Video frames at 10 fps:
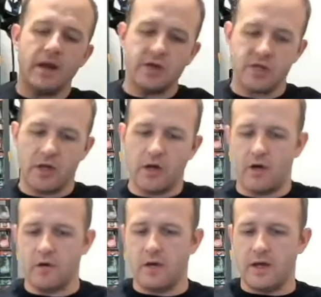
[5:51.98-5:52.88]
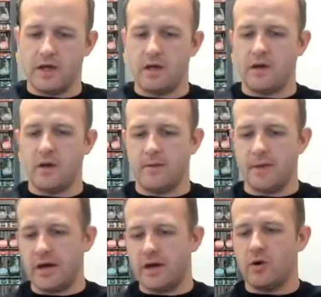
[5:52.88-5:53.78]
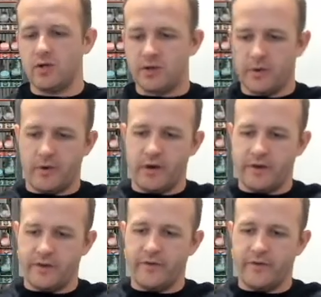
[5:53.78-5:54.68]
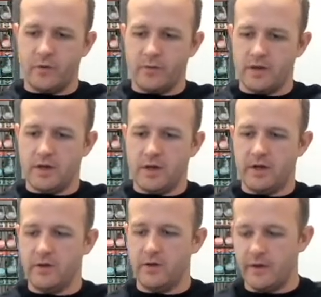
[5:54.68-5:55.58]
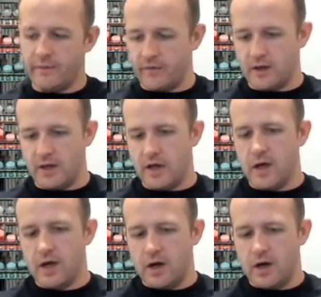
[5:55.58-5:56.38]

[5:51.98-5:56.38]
years ago, and I mean, I can always upgrade this foam and do it differently.